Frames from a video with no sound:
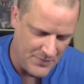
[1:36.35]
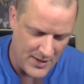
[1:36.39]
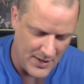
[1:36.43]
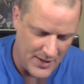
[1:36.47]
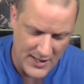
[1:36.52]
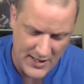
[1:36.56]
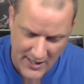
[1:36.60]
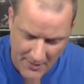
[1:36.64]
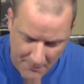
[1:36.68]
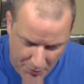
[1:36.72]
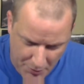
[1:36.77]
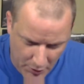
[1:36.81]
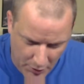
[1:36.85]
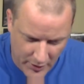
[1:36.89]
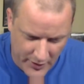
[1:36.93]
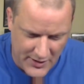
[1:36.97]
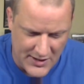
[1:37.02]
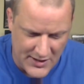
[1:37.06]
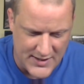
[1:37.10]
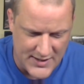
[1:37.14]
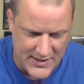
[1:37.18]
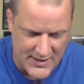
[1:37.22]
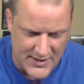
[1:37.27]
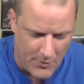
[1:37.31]
And I'm
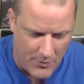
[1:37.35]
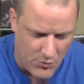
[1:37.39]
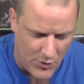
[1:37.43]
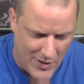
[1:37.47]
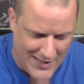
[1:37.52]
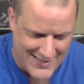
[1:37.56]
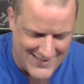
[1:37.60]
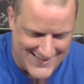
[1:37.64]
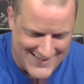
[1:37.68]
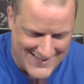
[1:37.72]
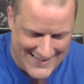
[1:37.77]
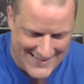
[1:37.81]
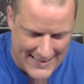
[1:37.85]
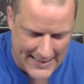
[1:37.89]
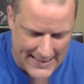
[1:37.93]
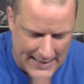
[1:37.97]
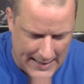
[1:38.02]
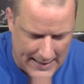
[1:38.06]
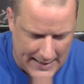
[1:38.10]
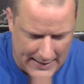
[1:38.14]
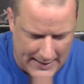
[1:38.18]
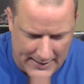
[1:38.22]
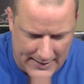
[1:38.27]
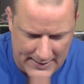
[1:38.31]
pulling this from Wrestling
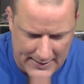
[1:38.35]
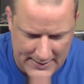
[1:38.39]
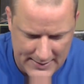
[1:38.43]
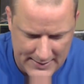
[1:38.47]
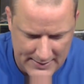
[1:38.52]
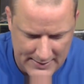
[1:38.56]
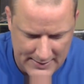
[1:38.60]
Incorporated